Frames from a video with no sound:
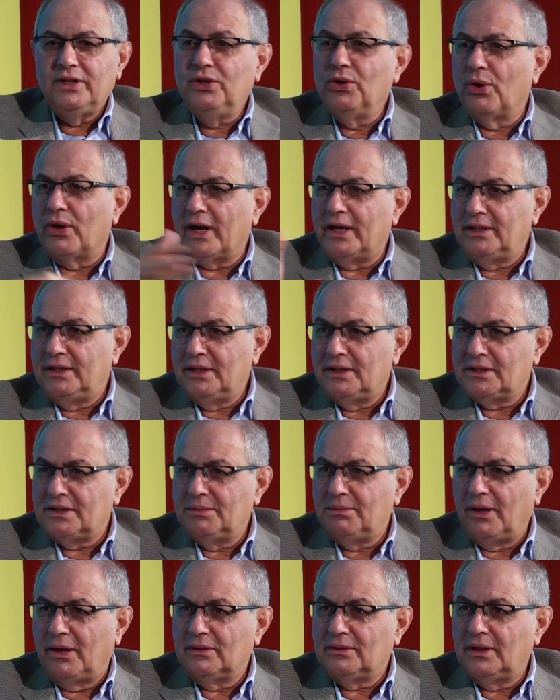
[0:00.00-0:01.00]
your
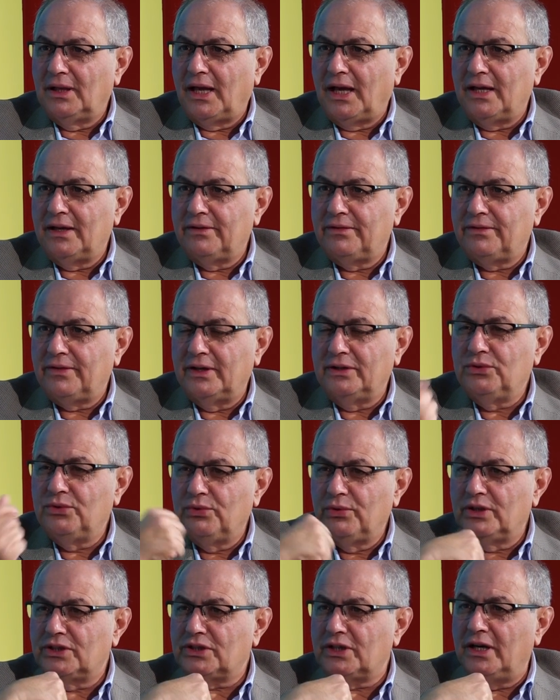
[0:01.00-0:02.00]
ideas about life, and
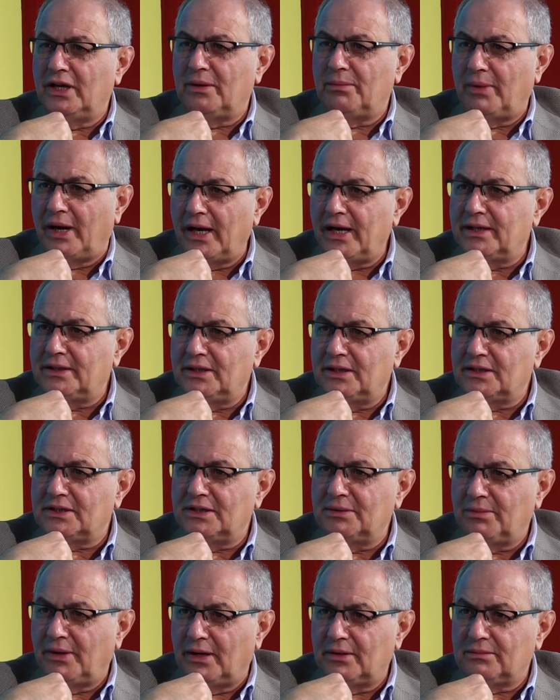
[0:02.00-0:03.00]
you will share my
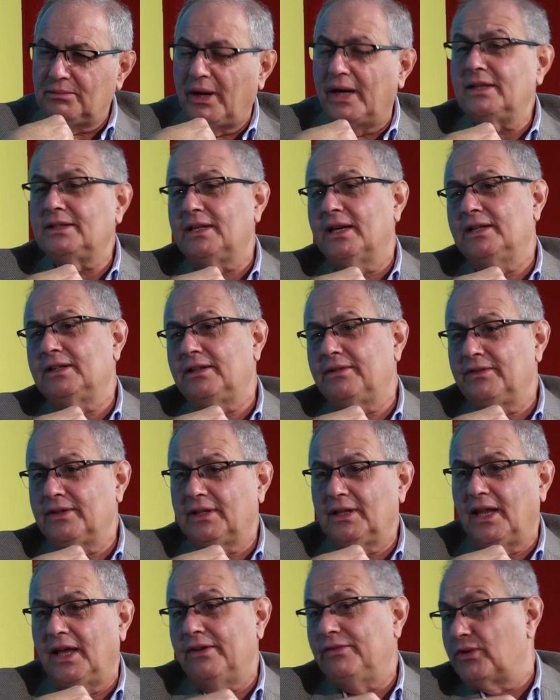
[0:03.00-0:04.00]
ideas about my
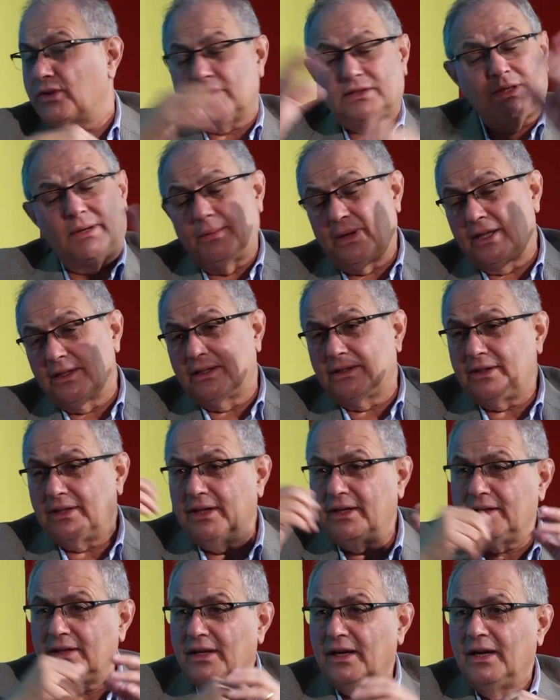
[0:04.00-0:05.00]
scientific life or some other
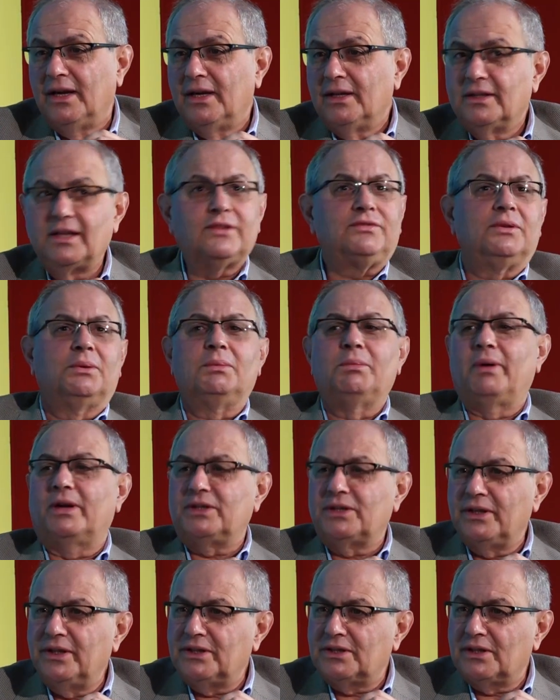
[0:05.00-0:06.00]
thing, that will be
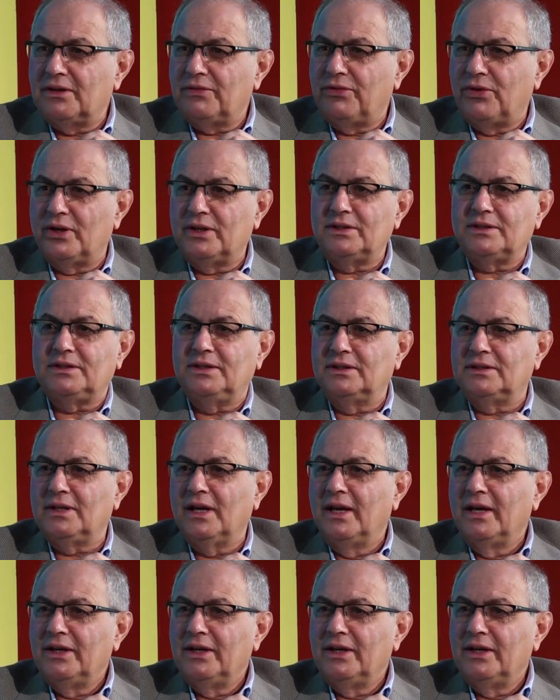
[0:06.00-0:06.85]
much richer. For instance,